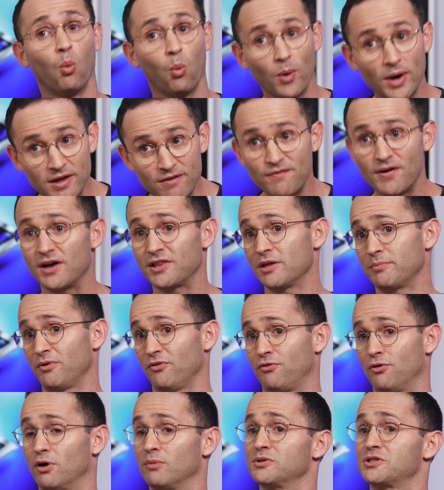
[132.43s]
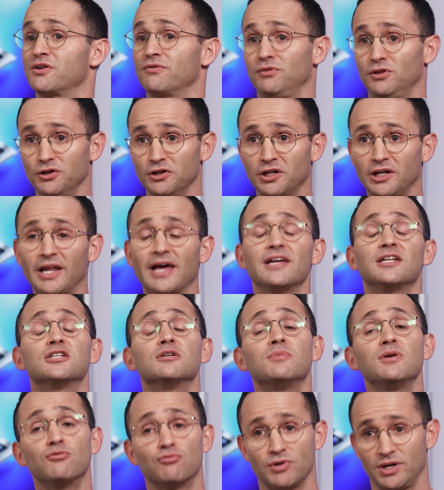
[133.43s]
we found the performance of Lunar Lake
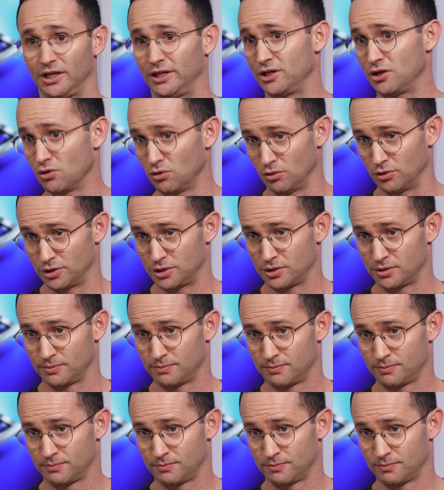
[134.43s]
to be really good.